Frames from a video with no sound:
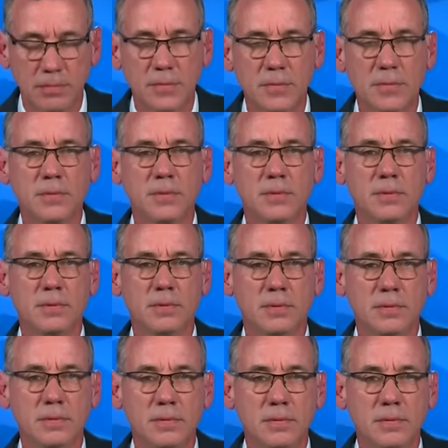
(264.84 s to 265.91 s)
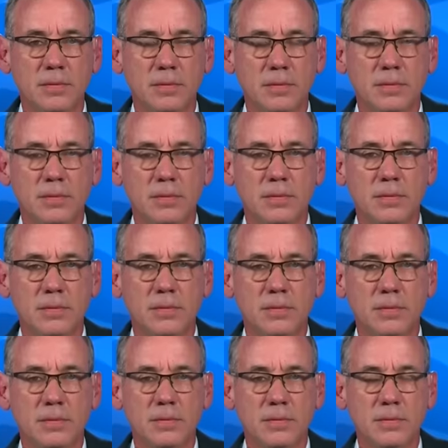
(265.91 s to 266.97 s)

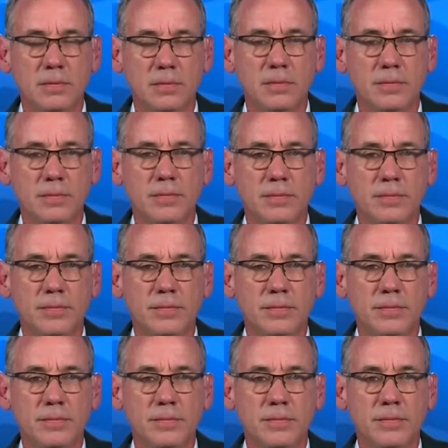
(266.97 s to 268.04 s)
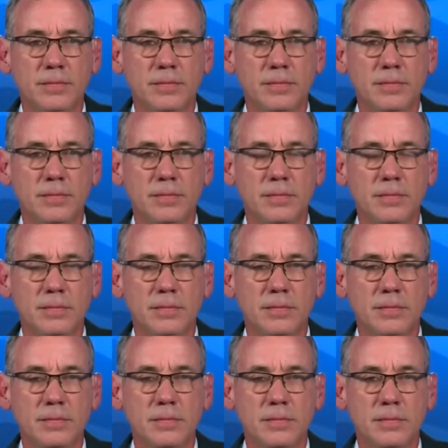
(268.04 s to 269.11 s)

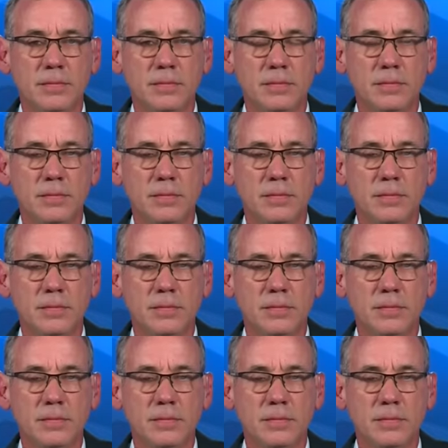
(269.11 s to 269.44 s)
This person isn't speaking.